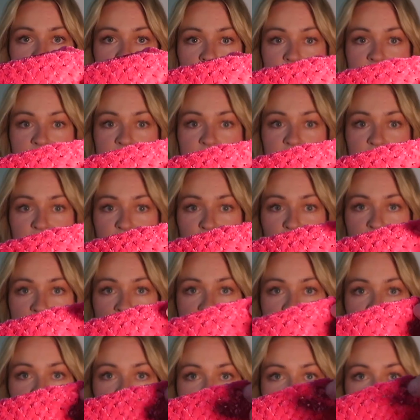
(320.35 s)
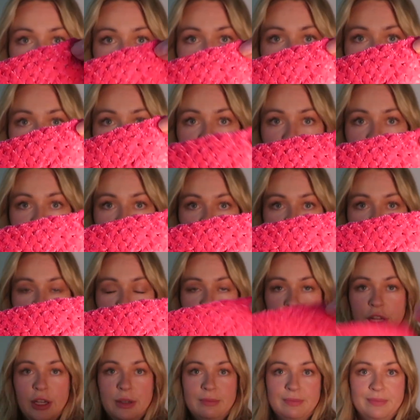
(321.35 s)
until you get to that other
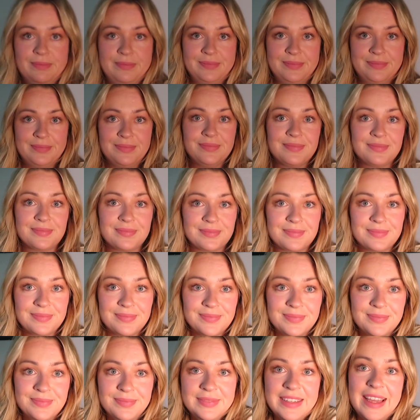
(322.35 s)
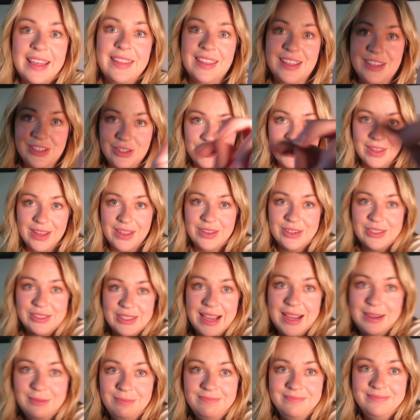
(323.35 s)
corner. And then do the other
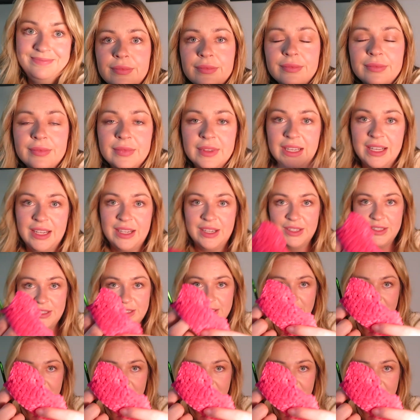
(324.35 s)
side. So